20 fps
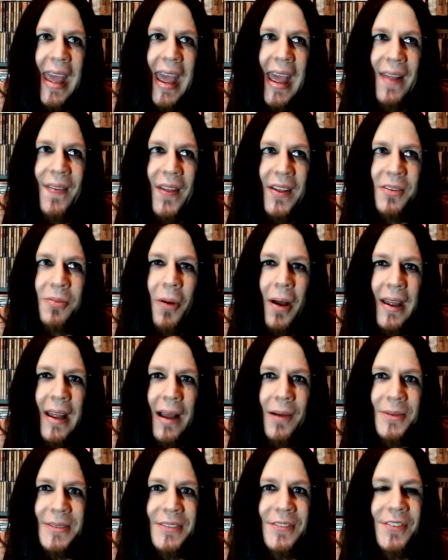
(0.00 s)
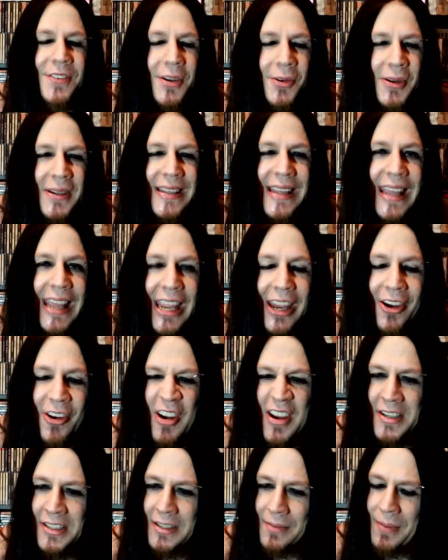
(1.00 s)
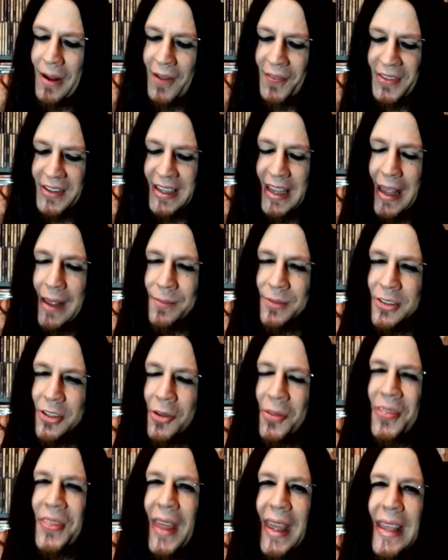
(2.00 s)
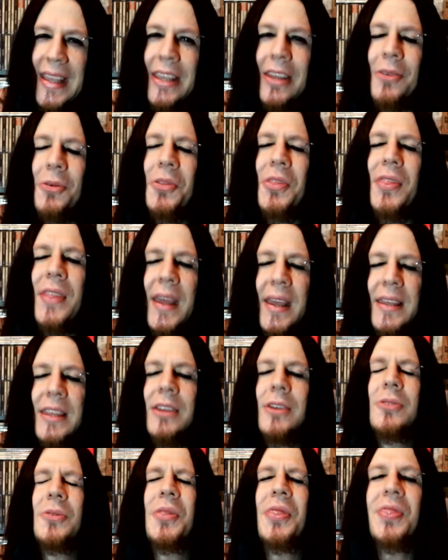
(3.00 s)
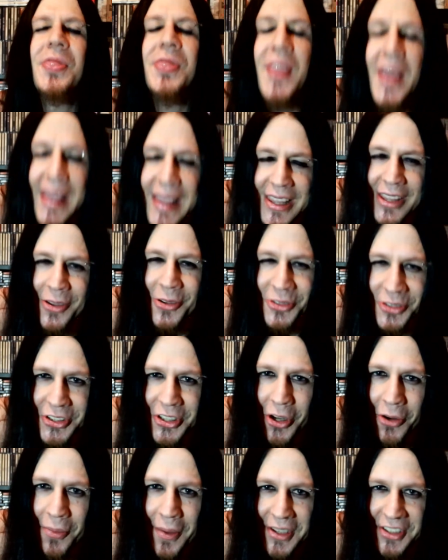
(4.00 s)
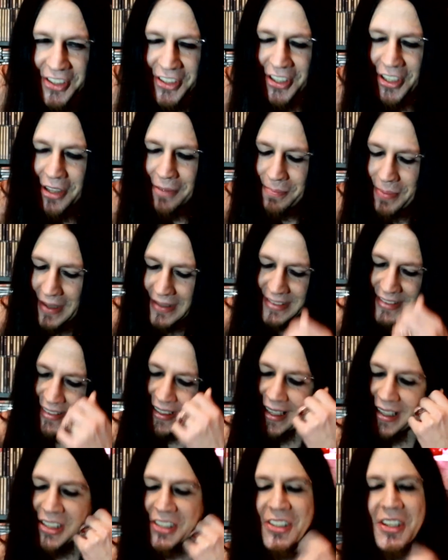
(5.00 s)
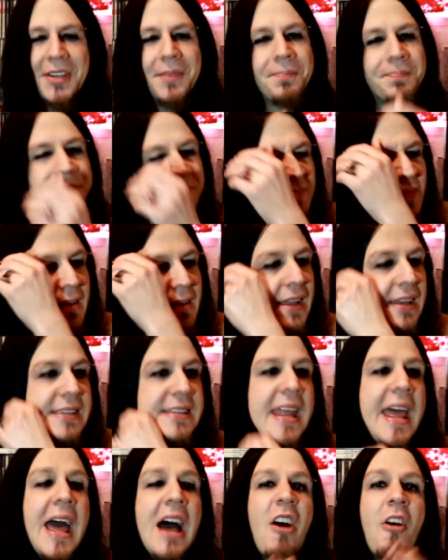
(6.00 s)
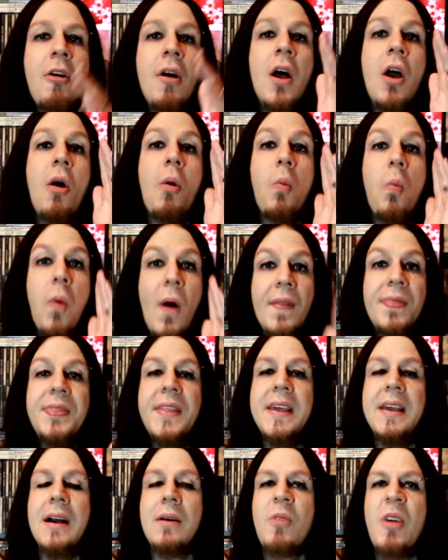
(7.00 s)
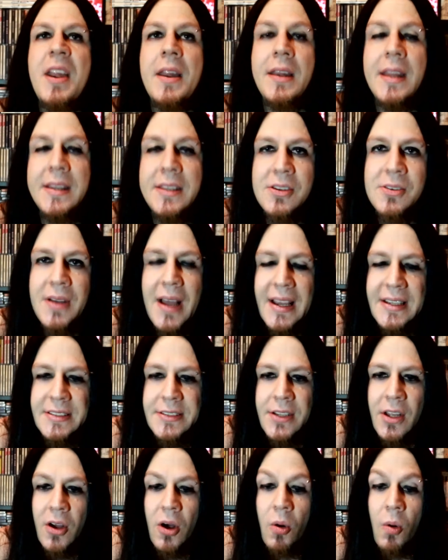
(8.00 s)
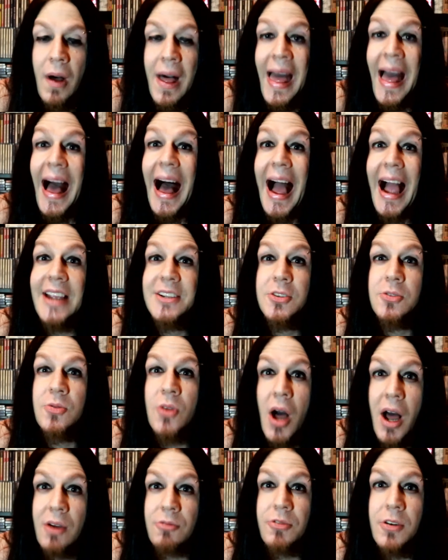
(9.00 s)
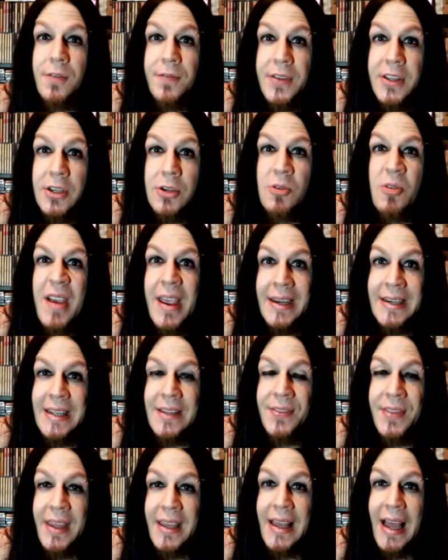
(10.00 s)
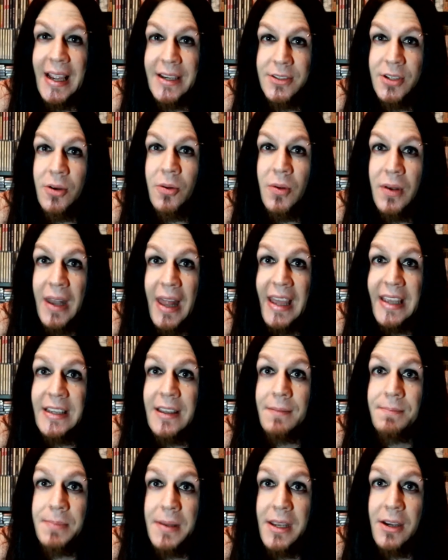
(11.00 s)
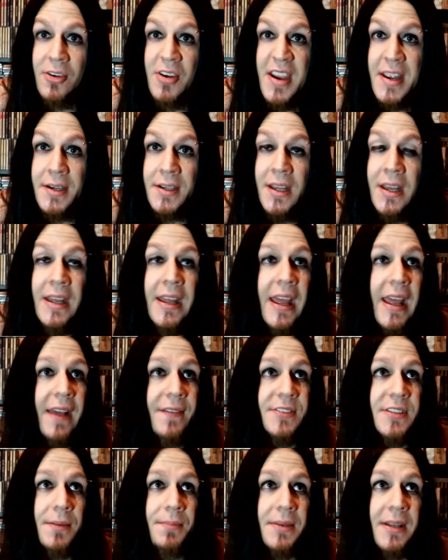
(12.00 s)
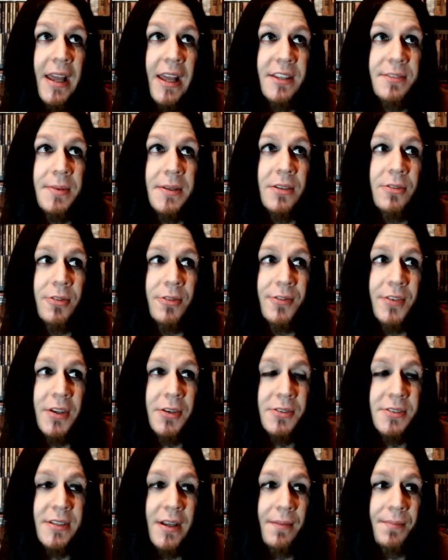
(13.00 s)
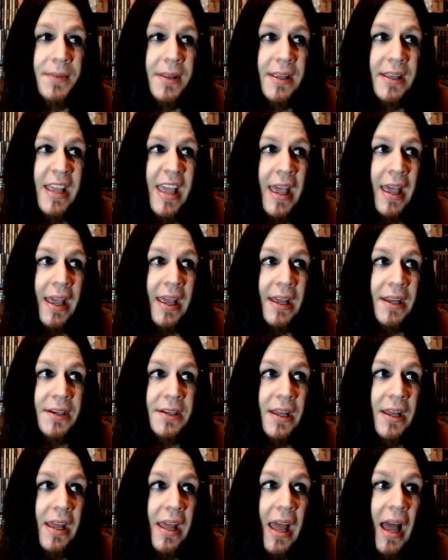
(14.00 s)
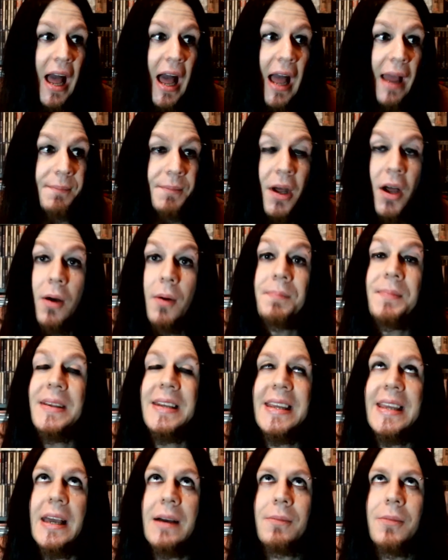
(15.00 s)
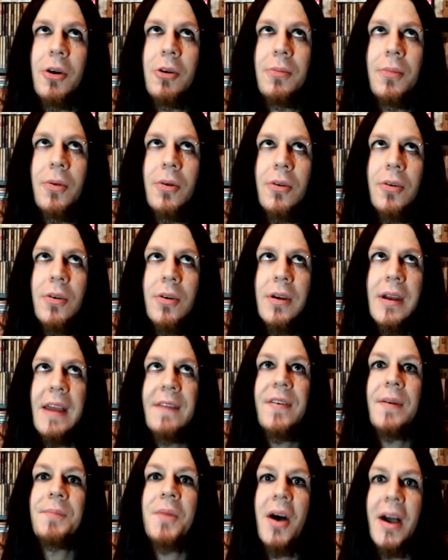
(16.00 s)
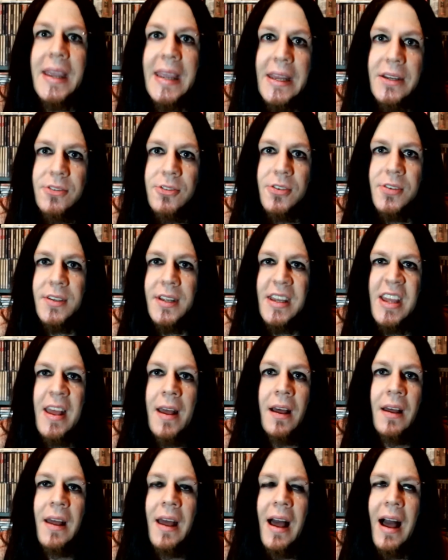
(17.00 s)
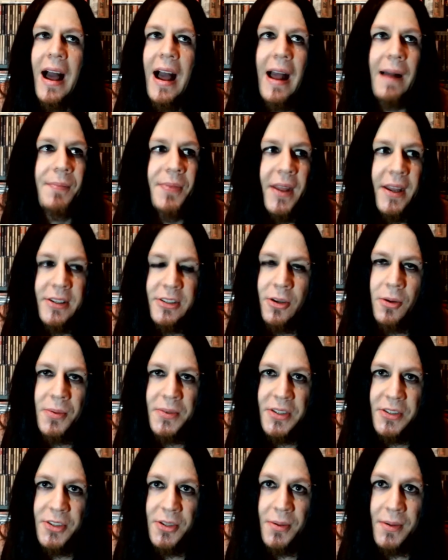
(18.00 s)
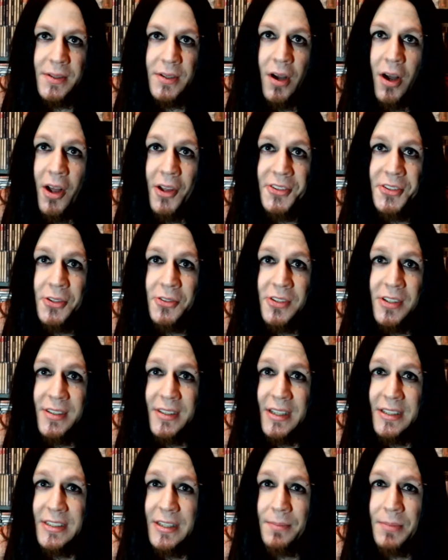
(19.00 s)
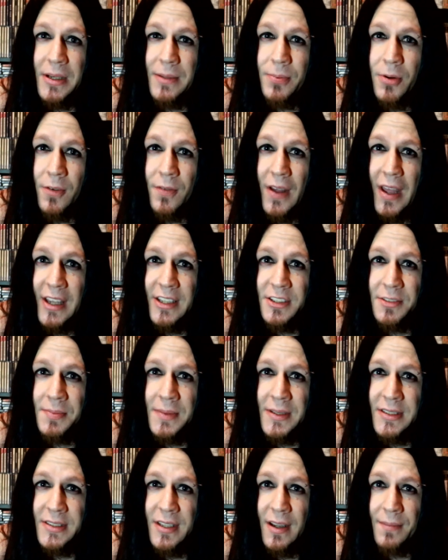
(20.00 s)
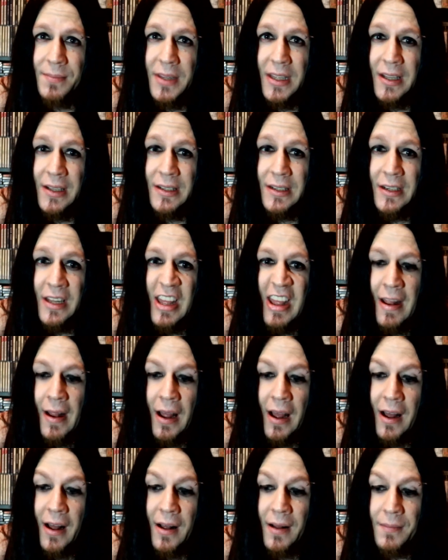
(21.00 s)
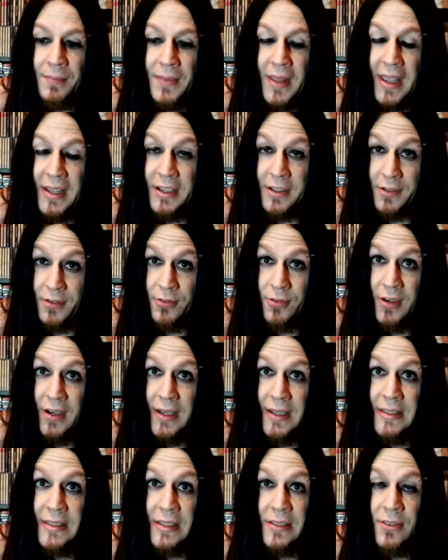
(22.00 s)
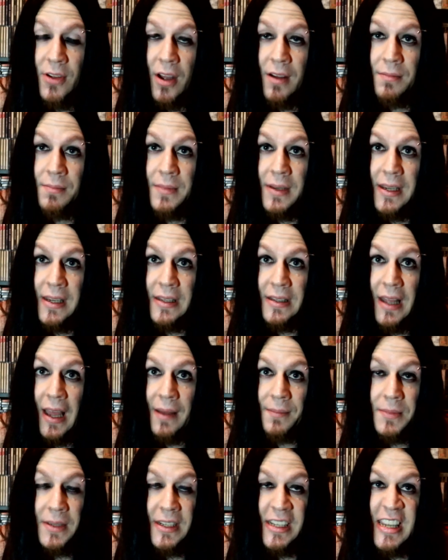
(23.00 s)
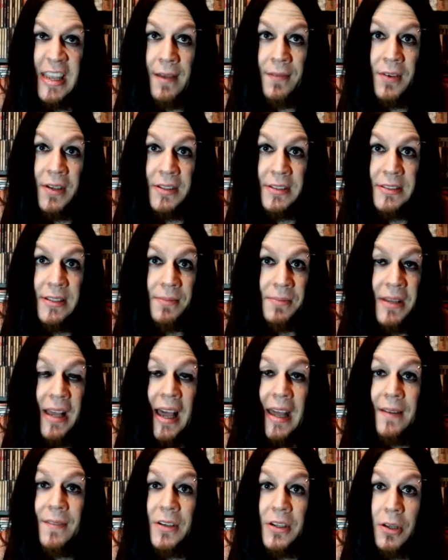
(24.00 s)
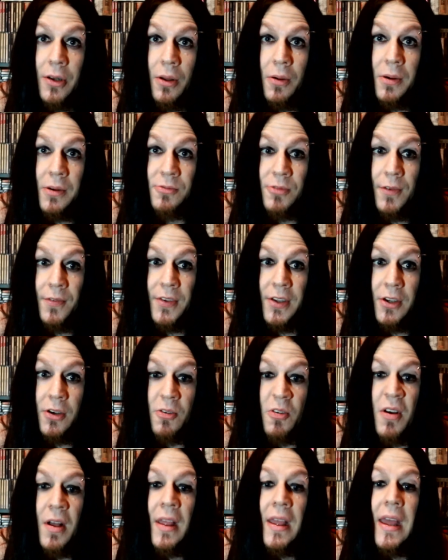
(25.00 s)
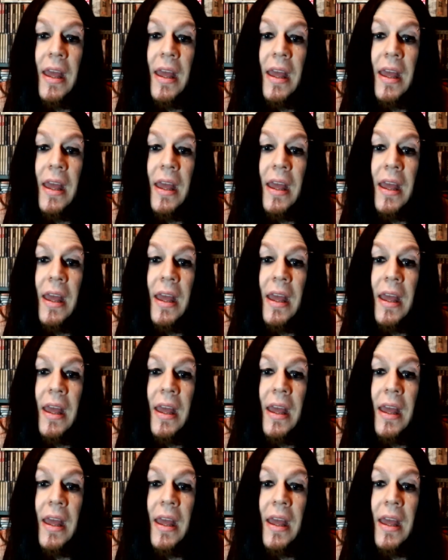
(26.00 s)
And that's why I was very curious about the game. So thank you, thank you, thank you so much to the Bit Station. Now, one thing I want to let you guys know, I do not review anything I don't like, period. If somebody asks me to review something and I'm not, meaning, well, more if I'm not interested, I'm not going to do it. Also, just because somebody provides me something um, and it's free does not mean I'm going to give it some kind of a glowing review.